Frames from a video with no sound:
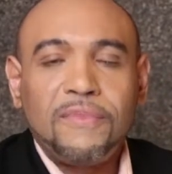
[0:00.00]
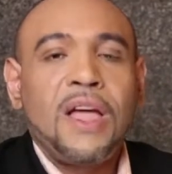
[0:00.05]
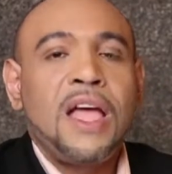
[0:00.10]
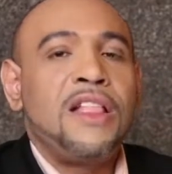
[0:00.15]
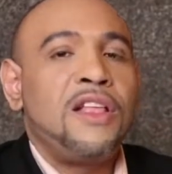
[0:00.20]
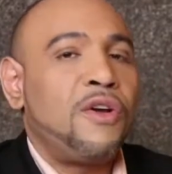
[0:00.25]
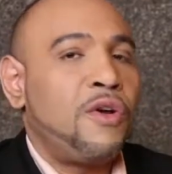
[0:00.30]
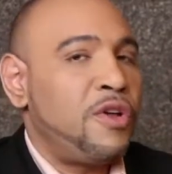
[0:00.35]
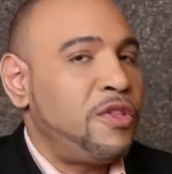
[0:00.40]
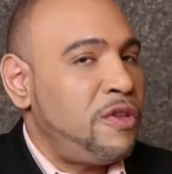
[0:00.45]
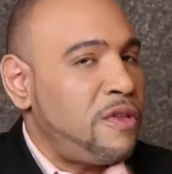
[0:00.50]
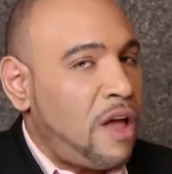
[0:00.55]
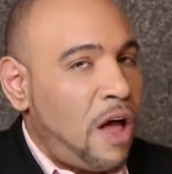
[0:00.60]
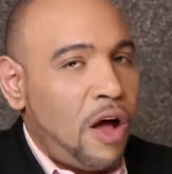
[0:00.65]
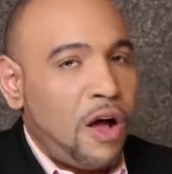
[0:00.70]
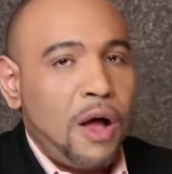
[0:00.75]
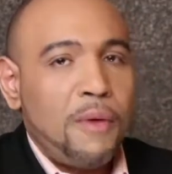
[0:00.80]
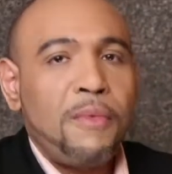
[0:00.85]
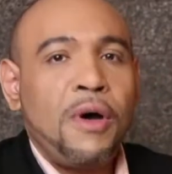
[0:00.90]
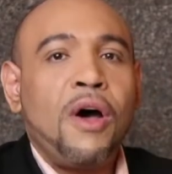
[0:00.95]
And they're going to
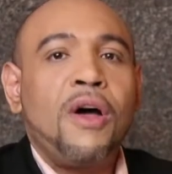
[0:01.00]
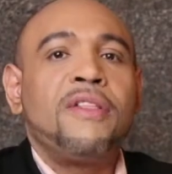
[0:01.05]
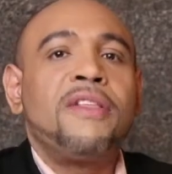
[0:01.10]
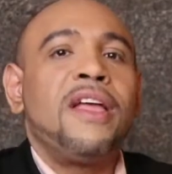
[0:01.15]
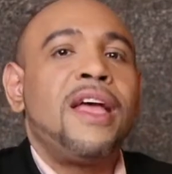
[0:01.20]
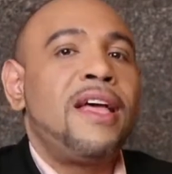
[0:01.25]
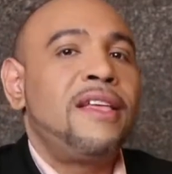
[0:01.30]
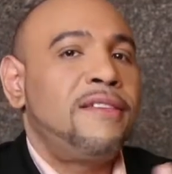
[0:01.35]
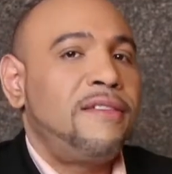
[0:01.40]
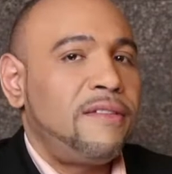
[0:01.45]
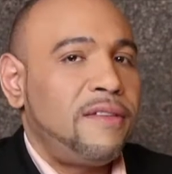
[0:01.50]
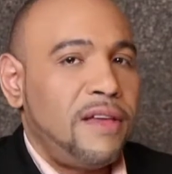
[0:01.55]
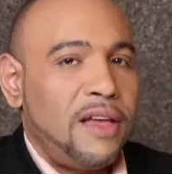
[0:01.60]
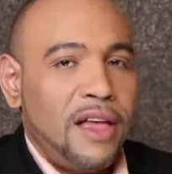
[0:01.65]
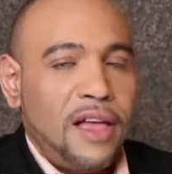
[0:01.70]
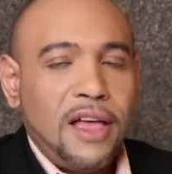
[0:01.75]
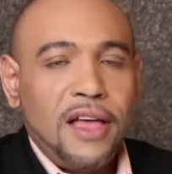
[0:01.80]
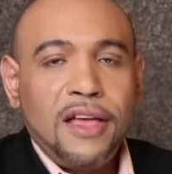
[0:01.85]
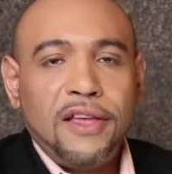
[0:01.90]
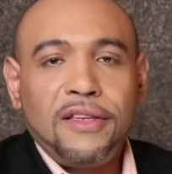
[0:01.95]
talk about, yes,
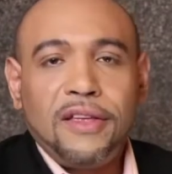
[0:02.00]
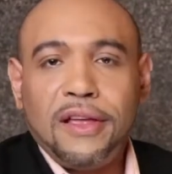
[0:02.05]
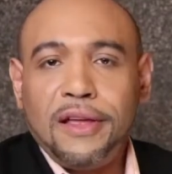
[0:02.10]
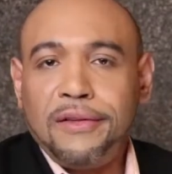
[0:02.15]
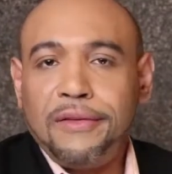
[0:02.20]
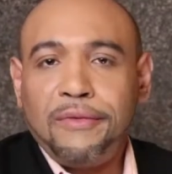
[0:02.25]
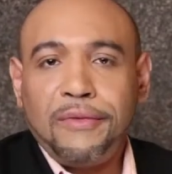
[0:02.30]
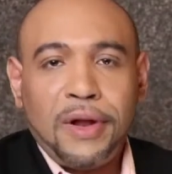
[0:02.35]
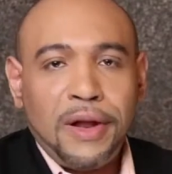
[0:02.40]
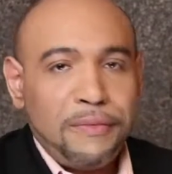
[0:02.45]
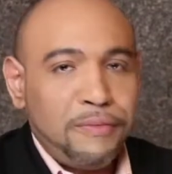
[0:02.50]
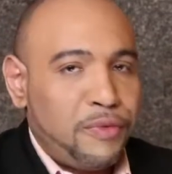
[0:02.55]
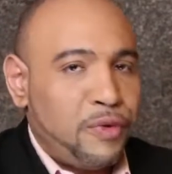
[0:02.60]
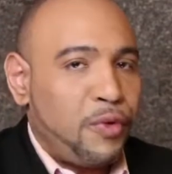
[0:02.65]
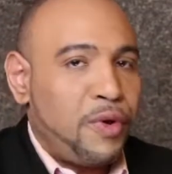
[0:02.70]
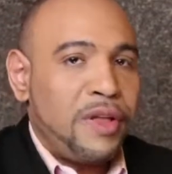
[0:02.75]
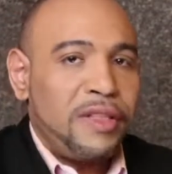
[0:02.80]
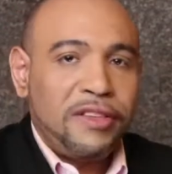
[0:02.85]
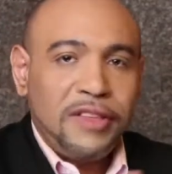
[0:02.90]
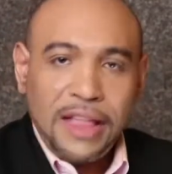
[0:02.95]
I'm
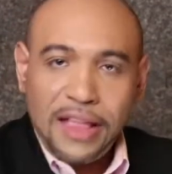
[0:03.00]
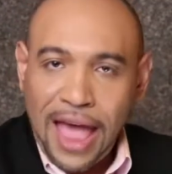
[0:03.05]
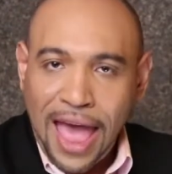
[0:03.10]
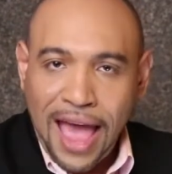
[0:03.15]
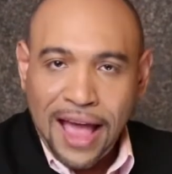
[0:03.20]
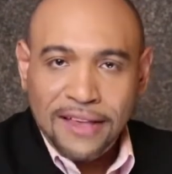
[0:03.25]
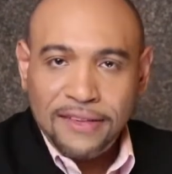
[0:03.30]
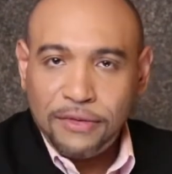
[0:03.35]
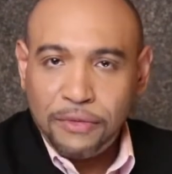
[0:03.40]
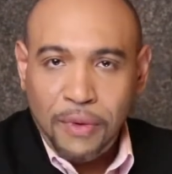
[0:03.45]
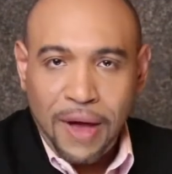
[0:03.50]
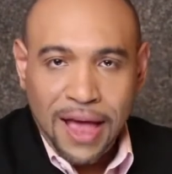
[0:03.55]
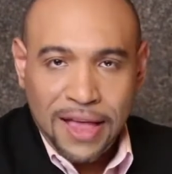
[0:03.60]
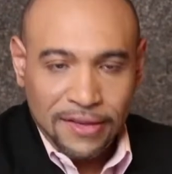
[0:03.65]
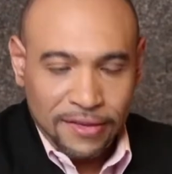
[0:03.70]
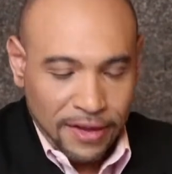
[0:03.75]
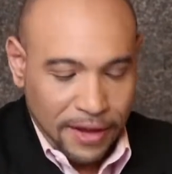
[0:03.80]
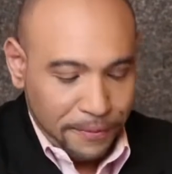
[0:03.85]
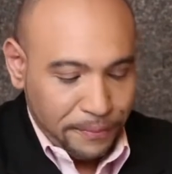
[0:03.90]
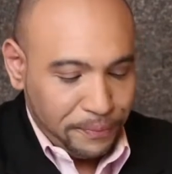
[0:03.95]
doing X, Y,
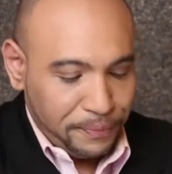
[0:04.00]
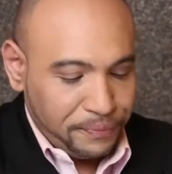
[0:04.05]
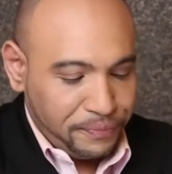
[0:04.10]
Z.